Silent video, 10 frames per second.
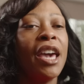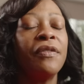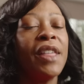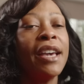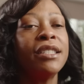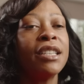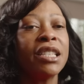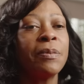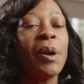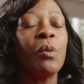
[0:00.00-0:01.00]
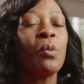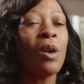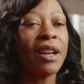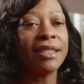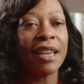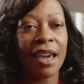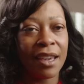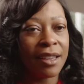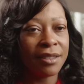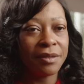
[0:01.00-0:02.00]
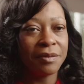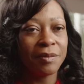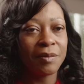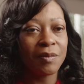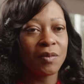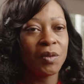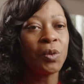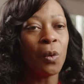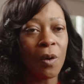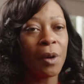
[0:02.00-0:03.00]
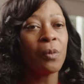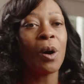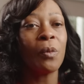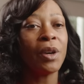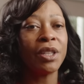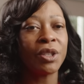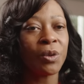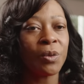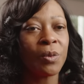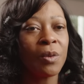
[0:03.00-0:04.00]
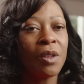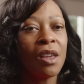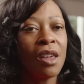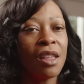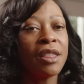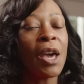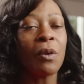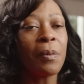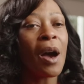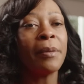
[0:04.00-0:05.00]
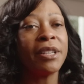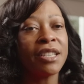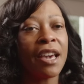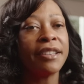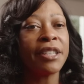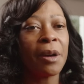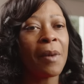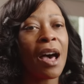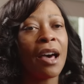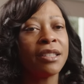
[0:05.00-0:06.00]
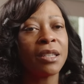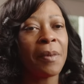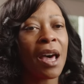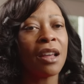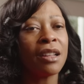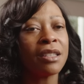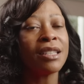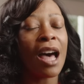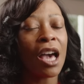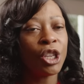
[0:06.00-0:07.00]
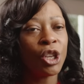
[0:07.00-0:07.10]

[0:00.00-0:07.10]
If they just spent one day doing what we do, they would probably change their minds about us not